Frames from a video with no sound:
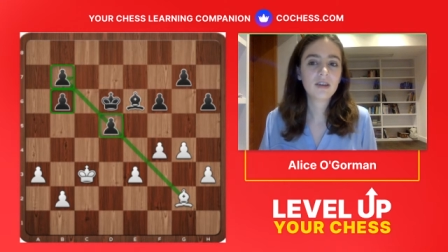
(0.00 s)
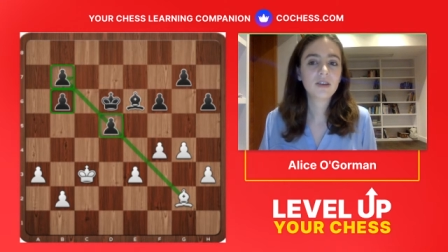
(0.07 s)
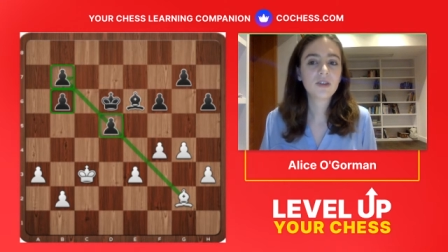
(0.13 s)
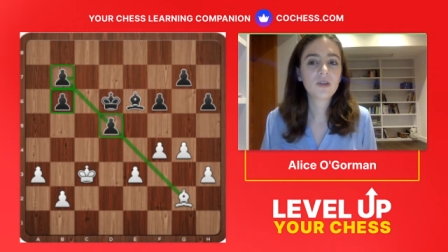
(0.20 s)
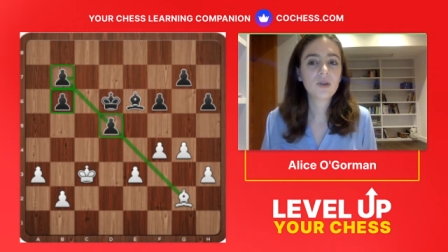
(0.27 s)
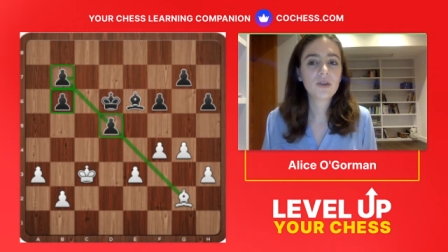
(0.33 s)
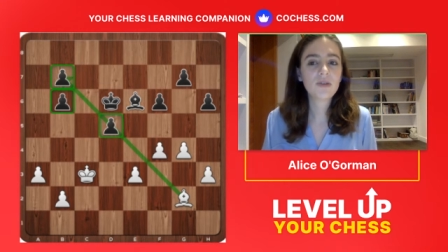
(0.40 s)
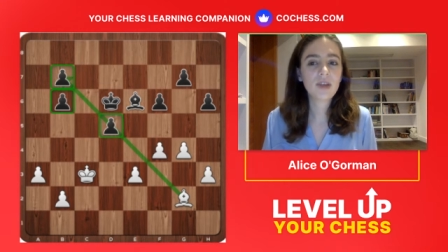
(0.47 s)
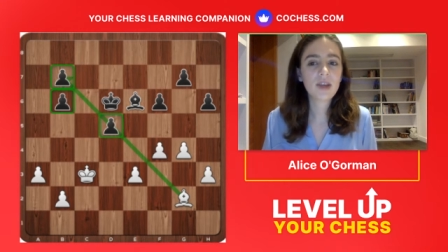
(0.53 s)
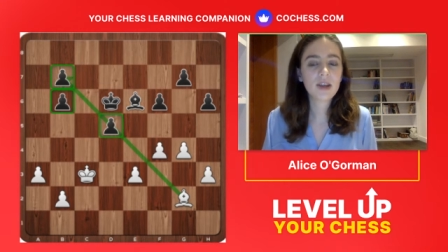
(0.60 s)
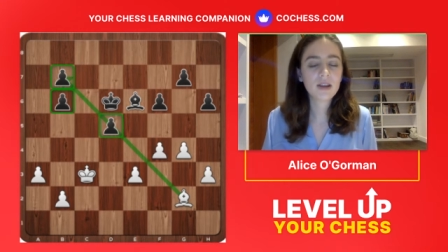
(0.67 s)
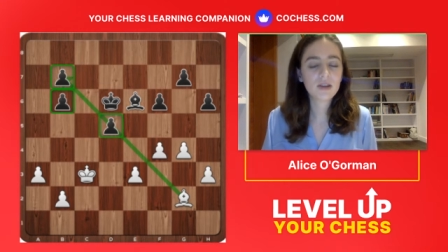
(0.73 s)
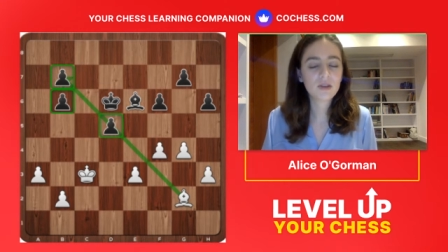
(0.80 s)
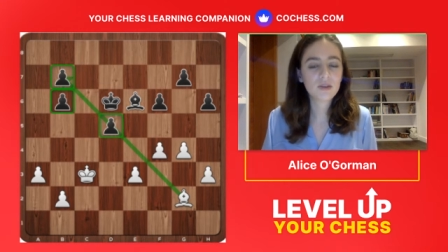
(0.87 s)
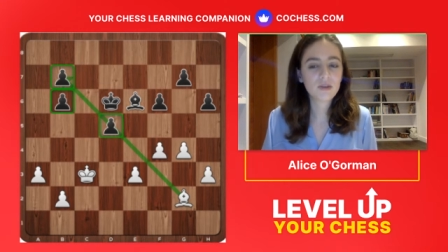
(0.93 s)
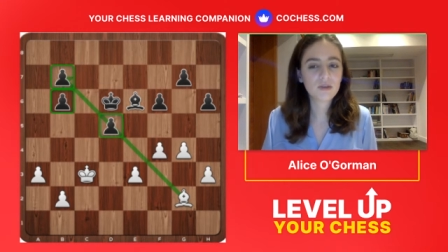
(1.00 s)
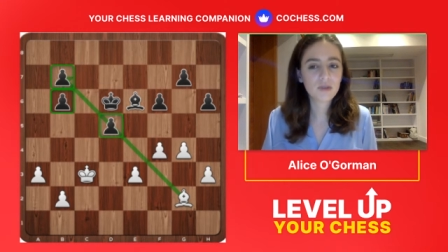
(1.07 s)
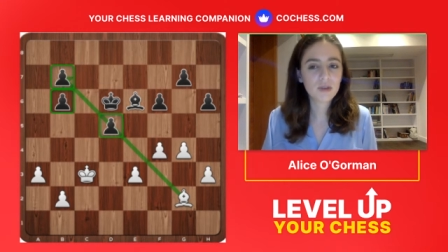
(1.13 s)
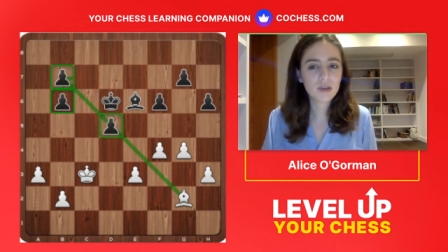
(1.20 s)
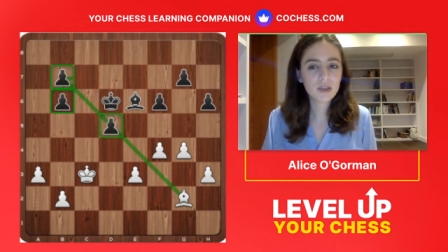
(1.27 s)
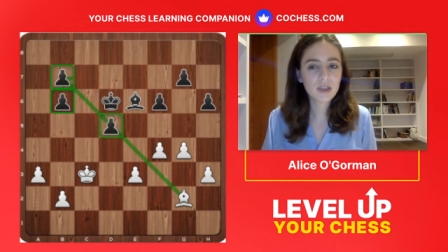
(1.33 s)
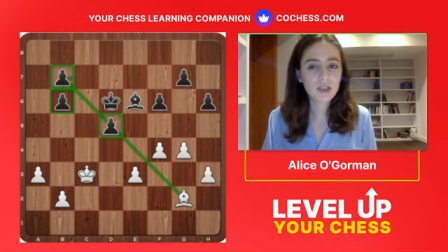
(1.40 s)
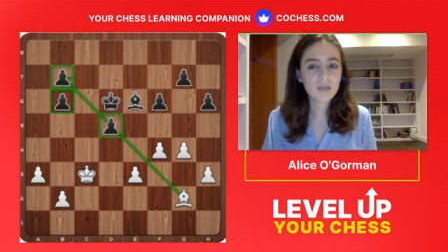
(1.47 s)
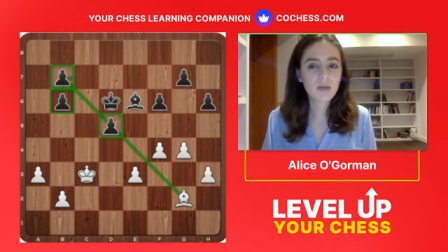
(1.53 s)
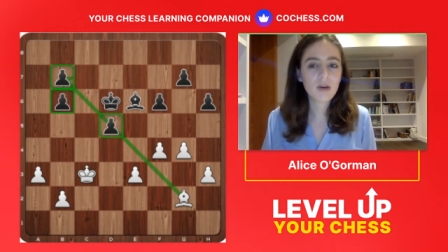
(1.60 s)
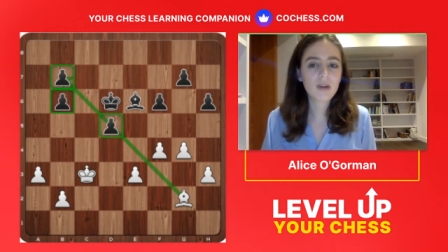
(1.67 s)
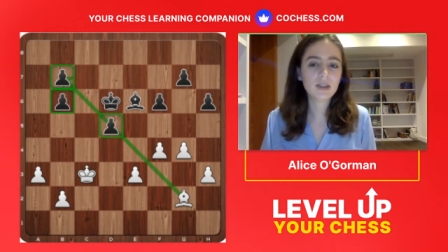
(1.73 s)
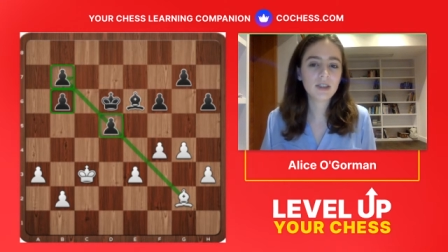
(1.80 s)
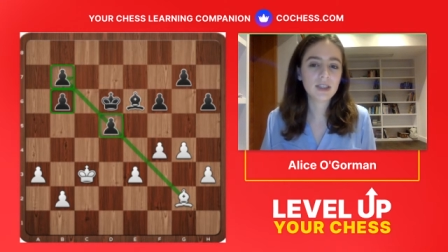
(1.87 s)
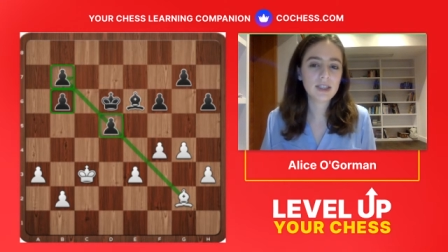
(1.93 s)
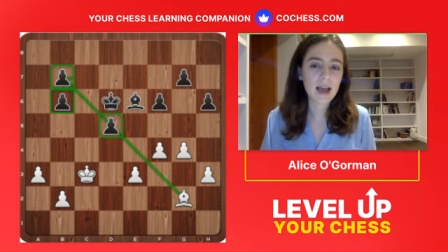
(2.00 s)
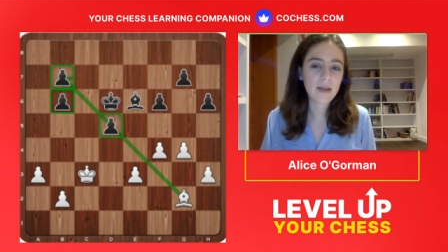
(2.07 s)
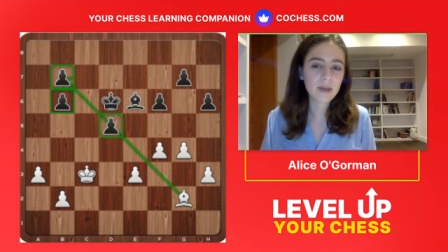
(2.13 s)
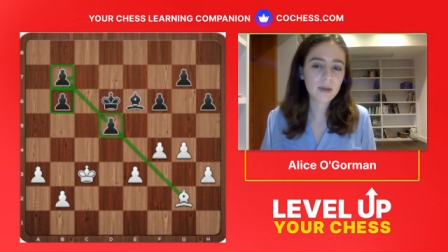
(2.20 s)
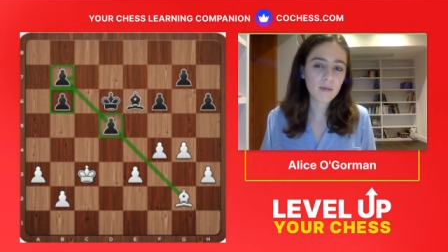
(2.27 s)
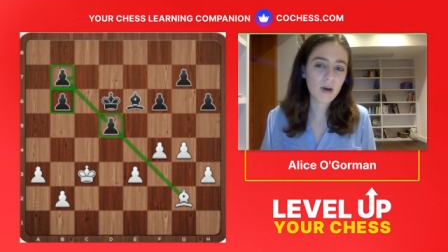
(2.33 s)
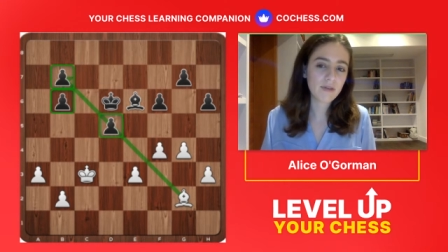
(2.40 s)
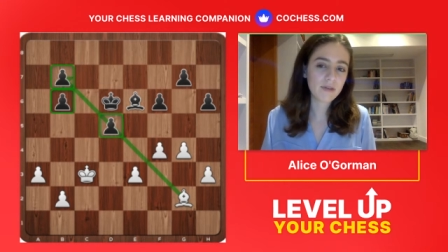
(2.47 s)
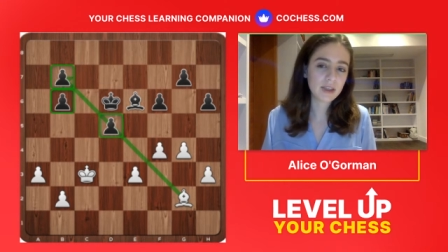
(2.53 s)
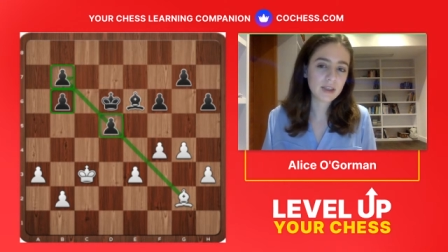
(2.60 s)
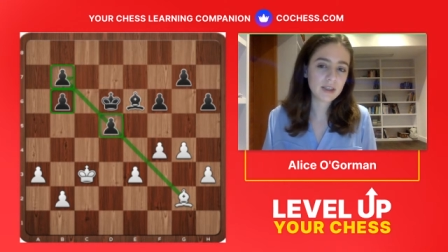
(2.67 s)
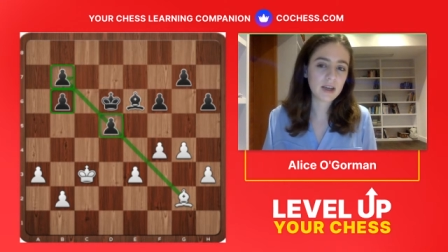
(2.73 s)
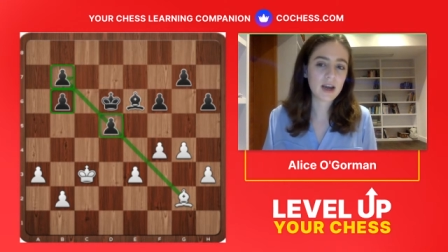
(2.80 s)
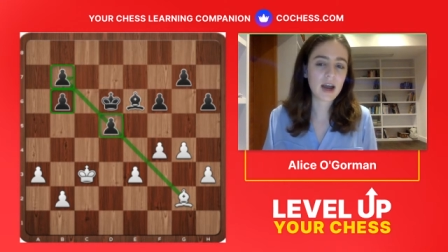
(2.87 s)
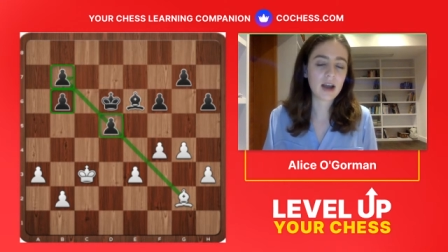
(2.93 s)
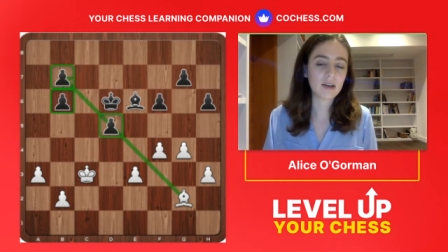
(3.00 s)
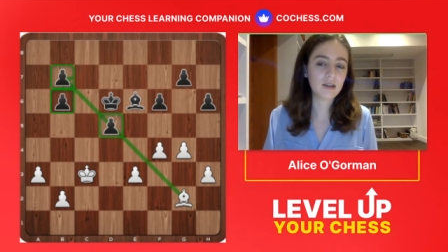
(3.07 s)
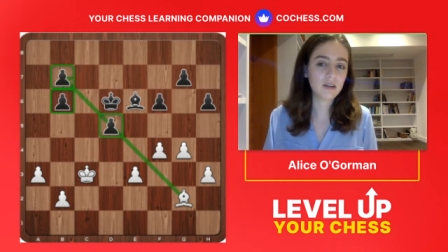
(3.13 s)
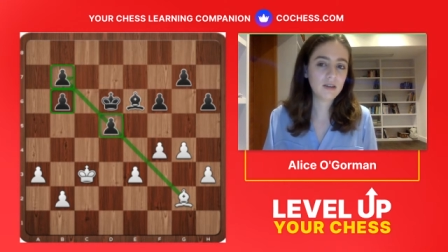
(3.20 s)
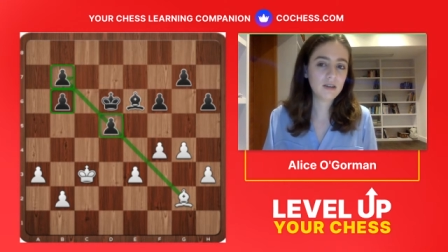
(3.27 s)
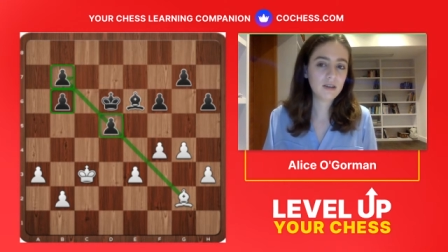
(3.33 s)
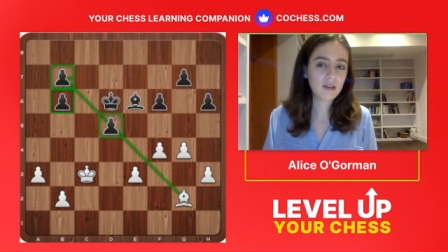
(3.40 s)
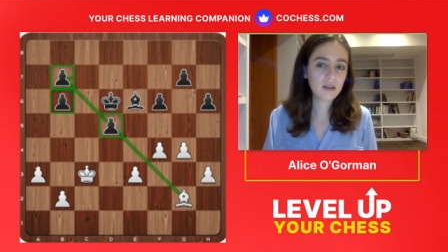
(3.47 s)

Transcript: So if they can sort of push these pawns and get them off this diagonal,